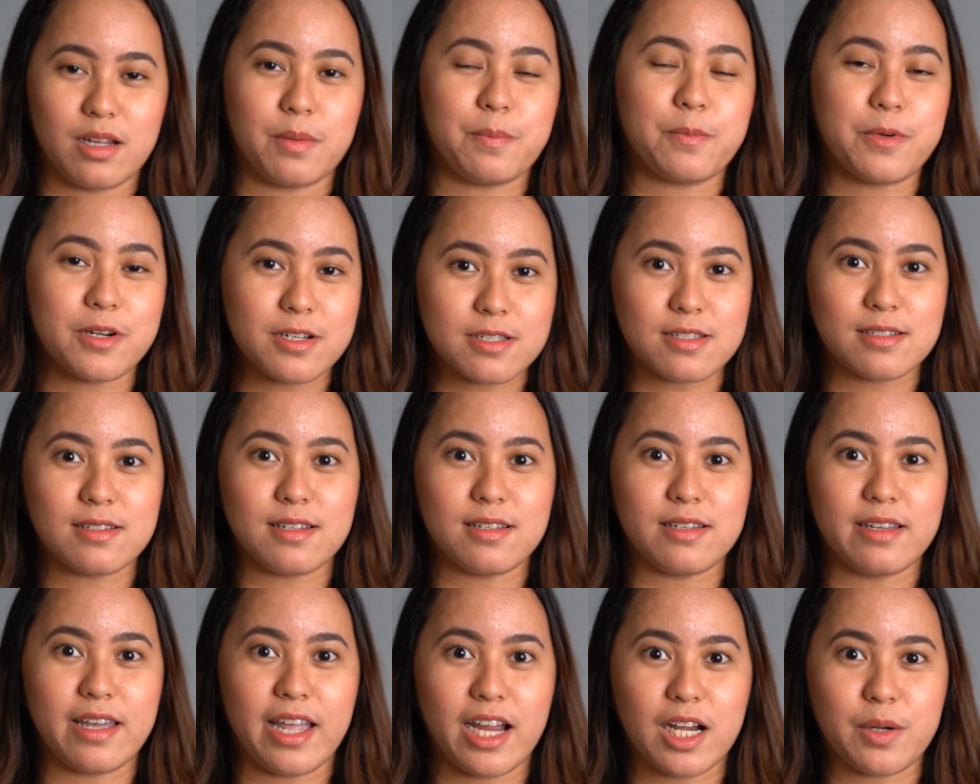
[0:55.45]
A
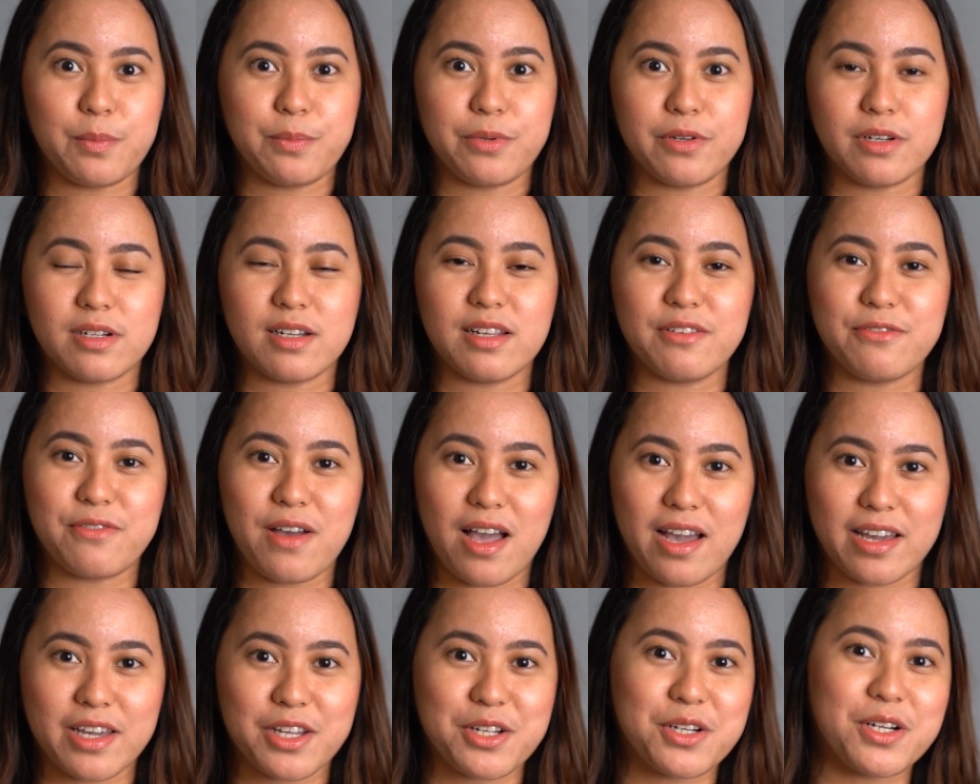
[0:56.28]
personal air
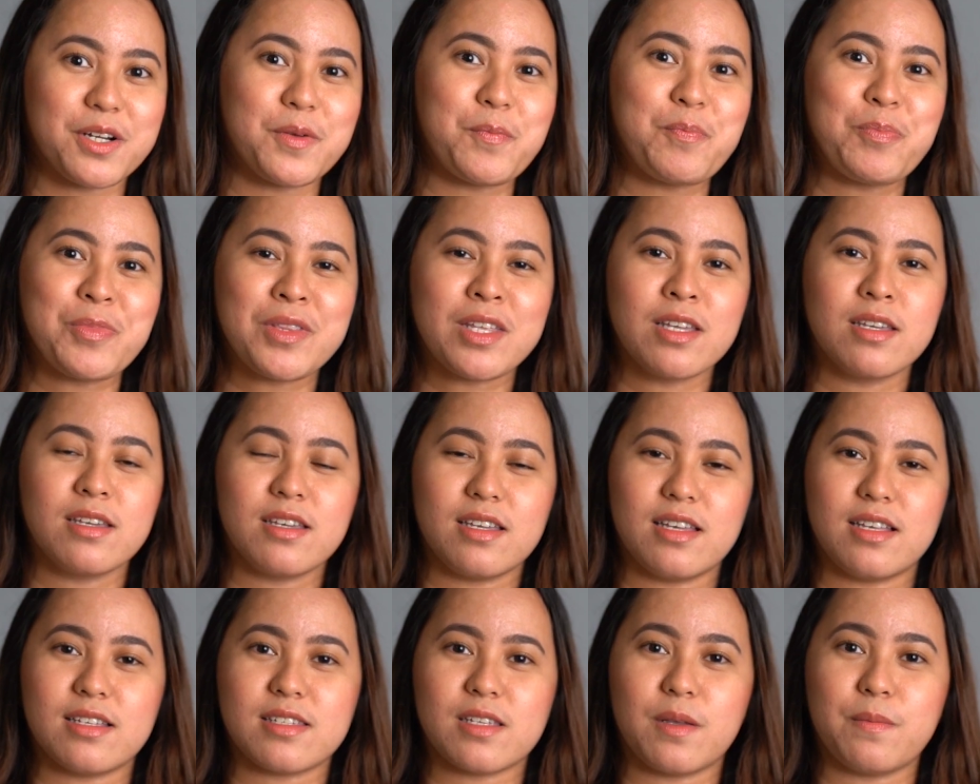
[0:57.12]
purifier
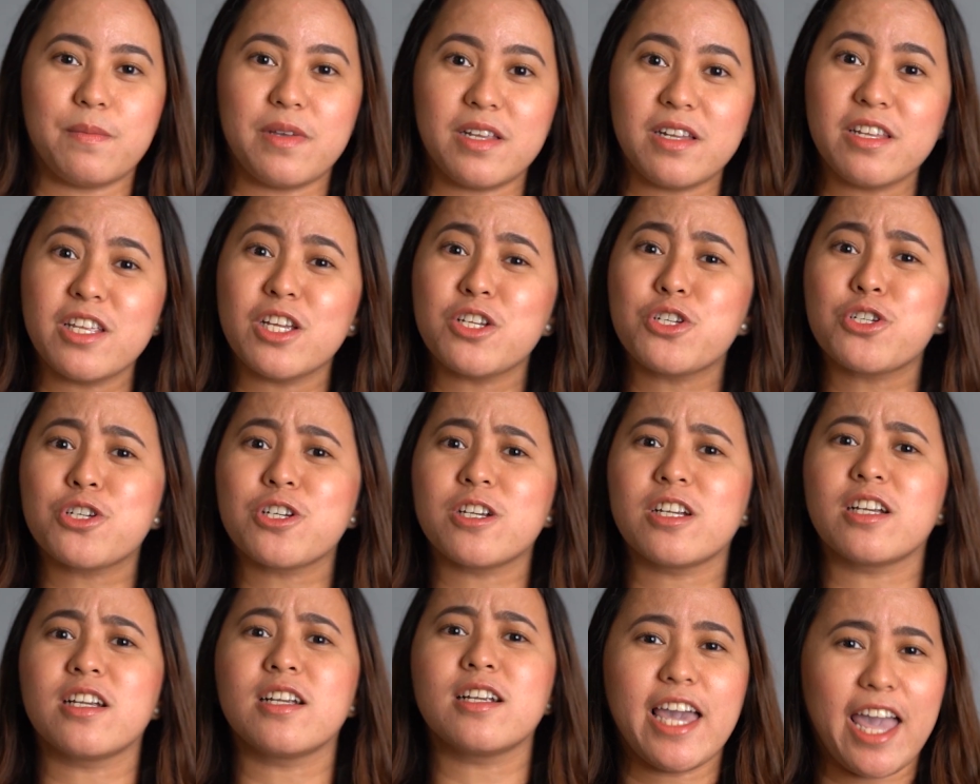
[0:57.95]
is a
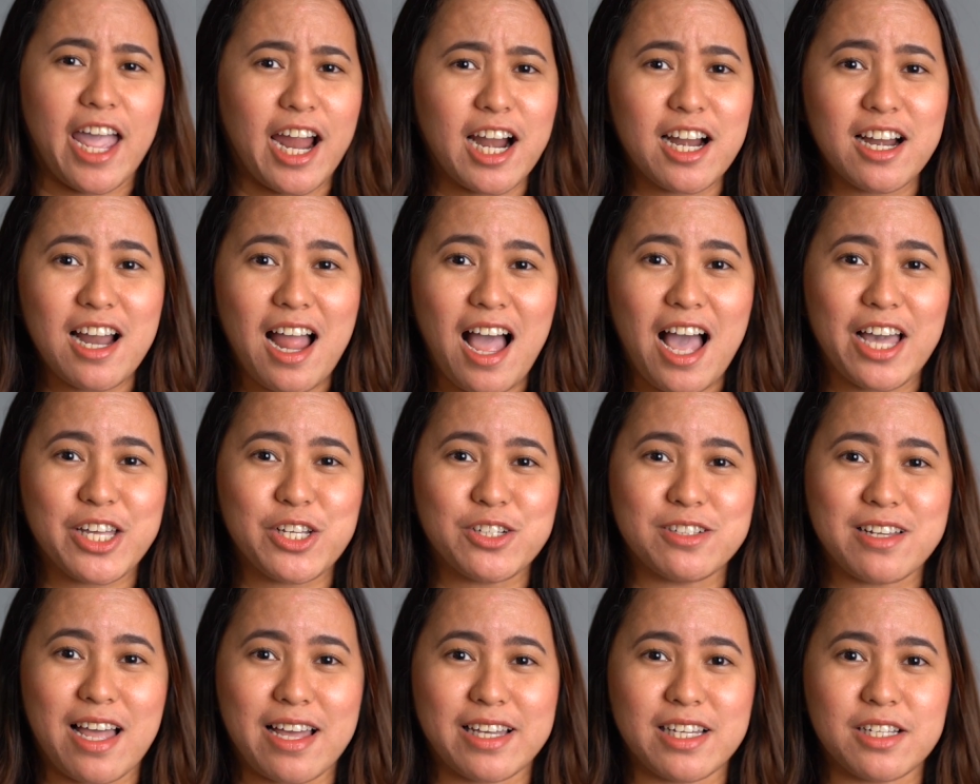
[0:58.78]
miniature air
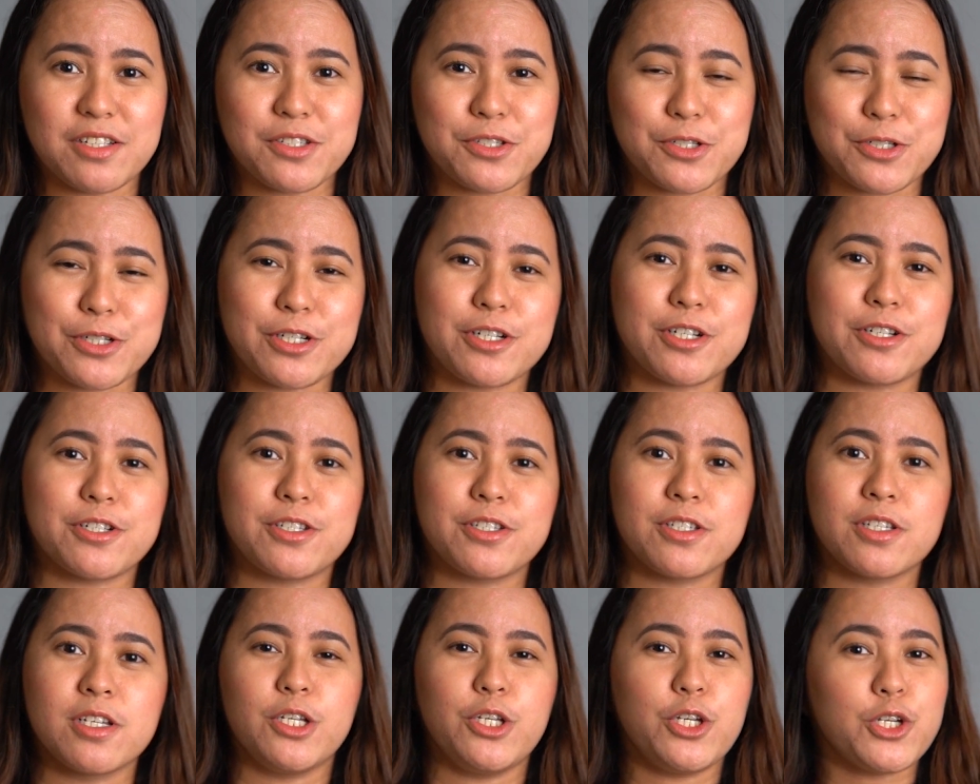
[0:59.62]

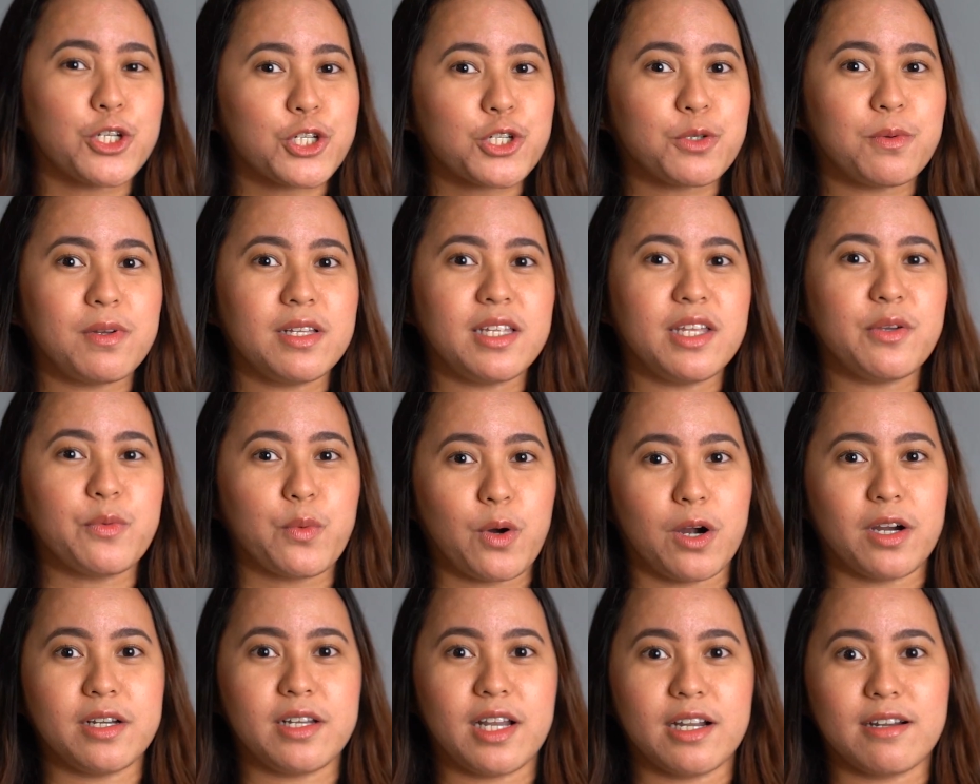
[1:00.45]
ionizers usually
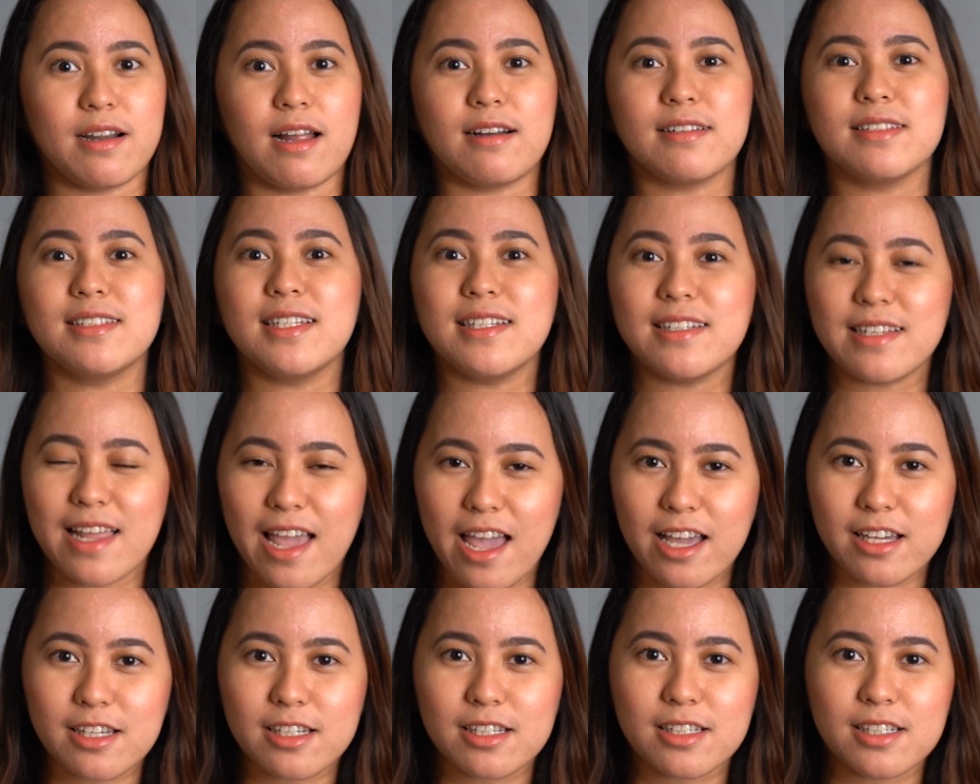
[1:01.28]
worn around the
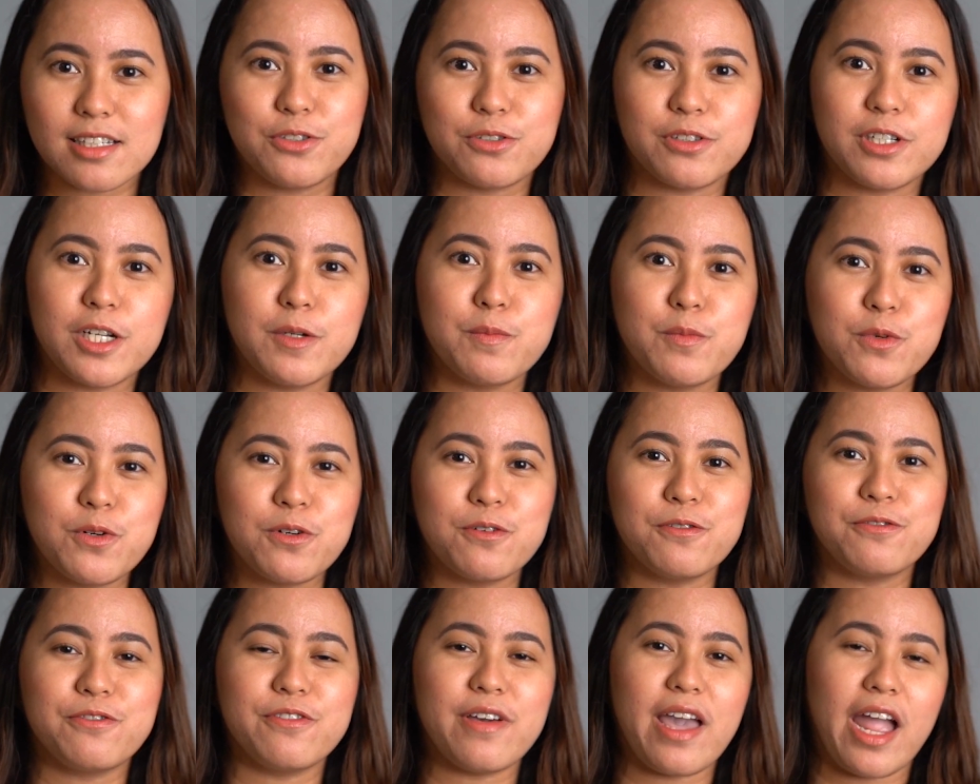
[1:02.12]
neck to
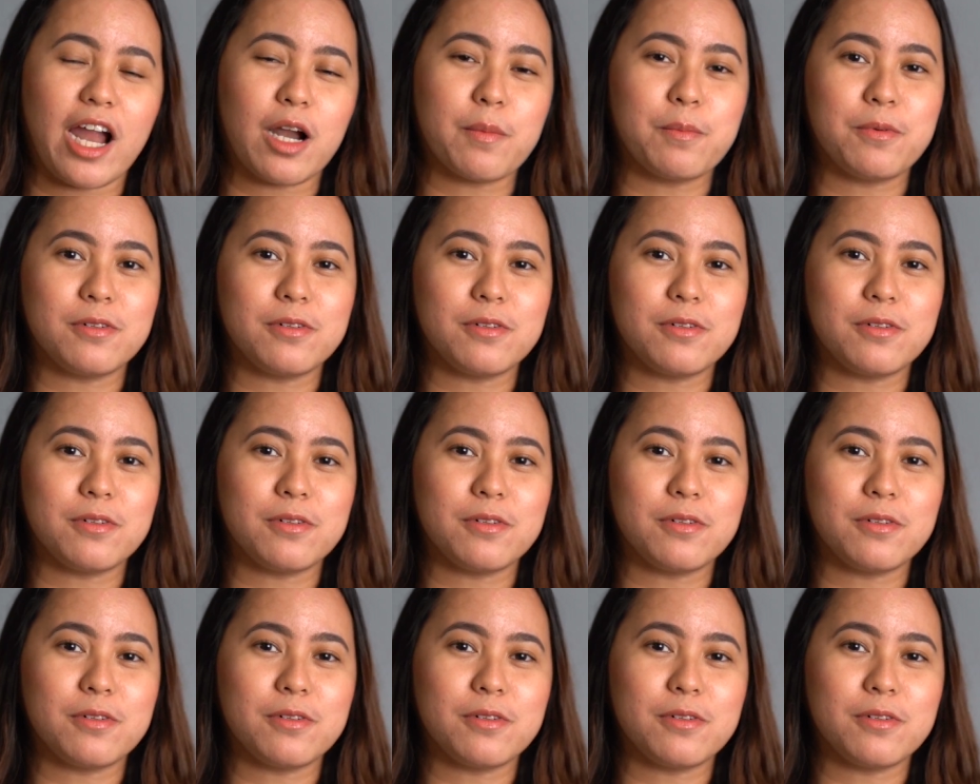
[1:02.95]
remove air